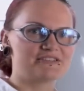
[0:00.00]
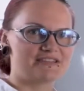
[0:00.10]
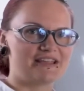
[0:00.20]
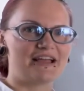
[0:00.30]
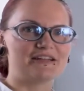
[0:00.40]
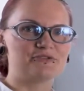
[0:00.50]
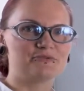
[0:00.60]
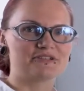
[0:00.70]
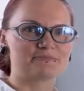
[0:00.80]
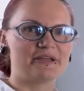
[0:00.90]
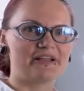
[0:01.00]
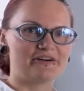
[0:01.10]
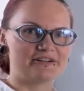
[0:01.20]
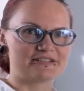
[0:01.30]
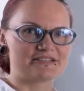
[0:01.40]
thing I do is pick
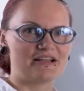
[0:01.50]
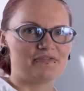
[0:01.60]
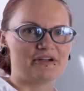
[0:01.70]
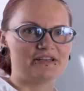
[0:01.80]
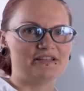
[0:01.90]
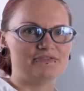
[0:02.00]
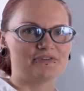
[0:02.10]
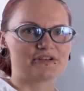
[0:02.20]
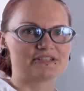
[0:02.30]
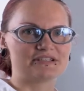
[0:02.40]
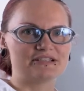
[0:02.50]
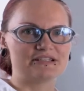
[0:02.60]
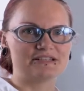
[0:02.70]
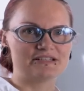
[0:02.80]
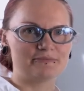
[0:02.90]
all the stuff I need for the Titer
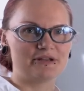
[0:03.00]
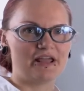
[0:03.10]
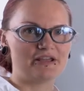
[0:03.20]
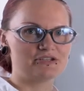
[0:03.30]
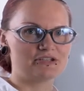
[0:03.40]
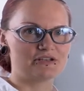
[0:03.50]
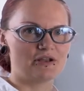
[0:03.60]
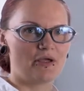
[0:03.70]
determination,